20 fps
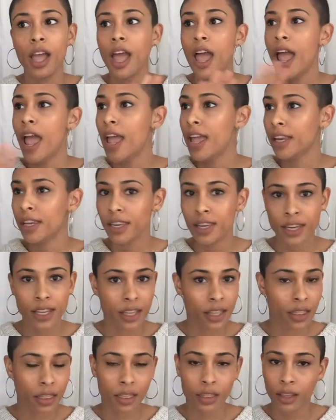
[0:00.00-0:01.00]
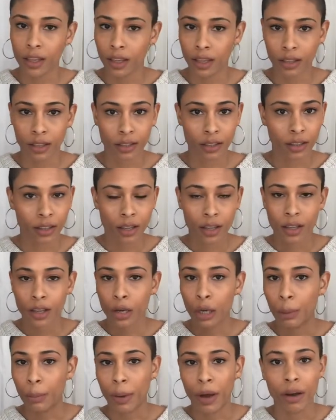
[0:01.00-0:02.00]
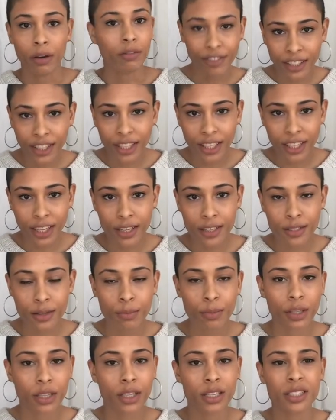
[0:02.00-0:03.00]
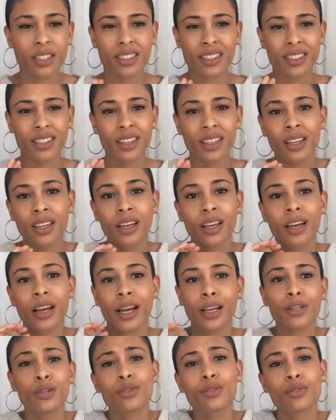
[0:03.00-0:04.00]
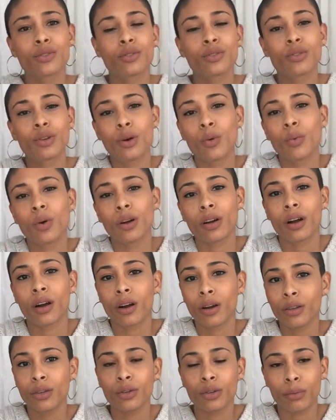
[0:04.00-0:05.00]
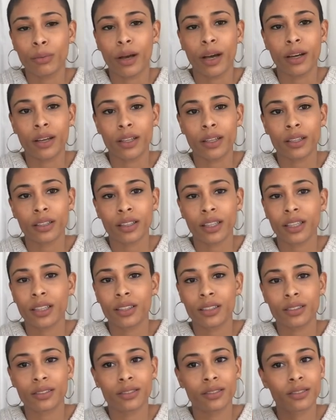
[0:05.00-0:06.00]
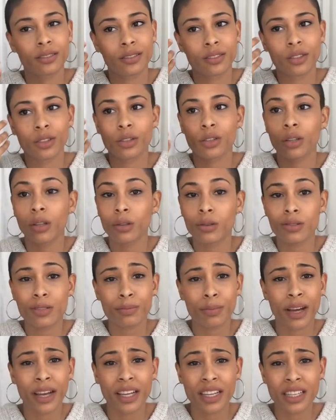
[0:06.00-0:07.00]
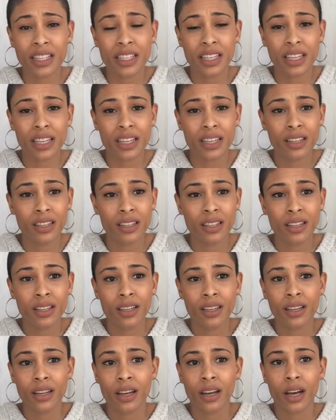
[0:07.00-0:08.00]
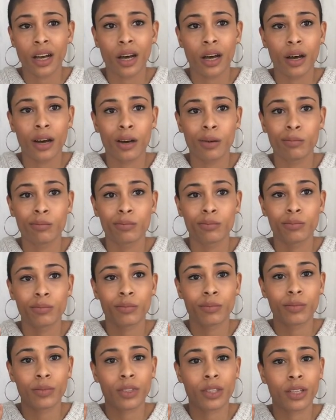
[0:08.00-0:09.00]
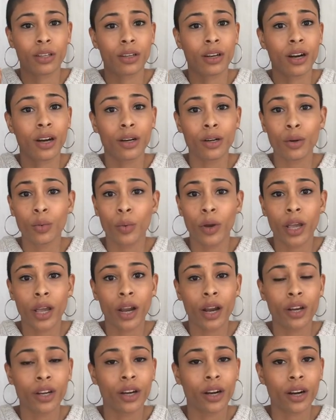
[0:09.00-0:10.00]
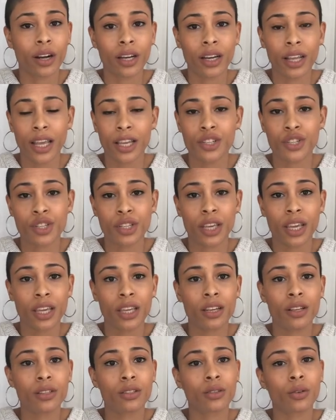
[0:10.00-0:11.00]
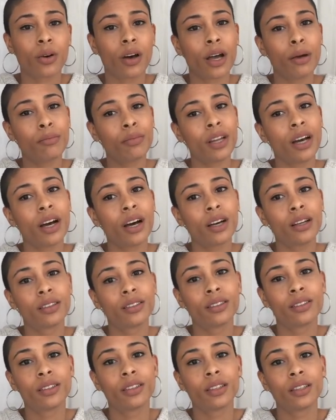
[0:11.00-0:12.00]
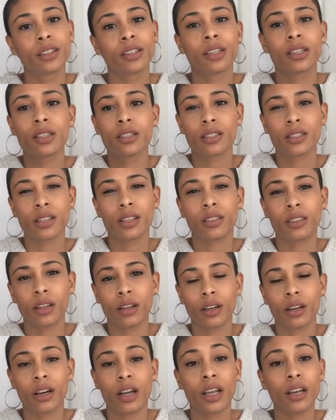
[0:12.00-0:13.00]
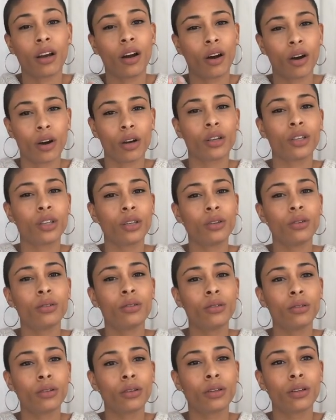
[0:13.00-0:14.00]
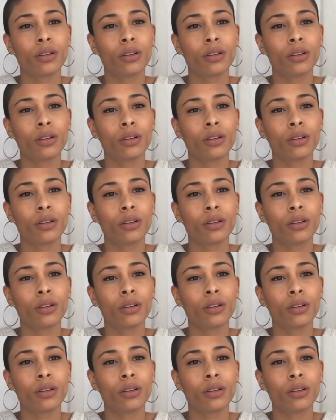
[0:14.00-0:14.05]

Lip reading: anything about veganism because I just don't want to argue about it. Like, you're close-minded, you're unaware, you're uneducated, so I'm not gonna sit there and argue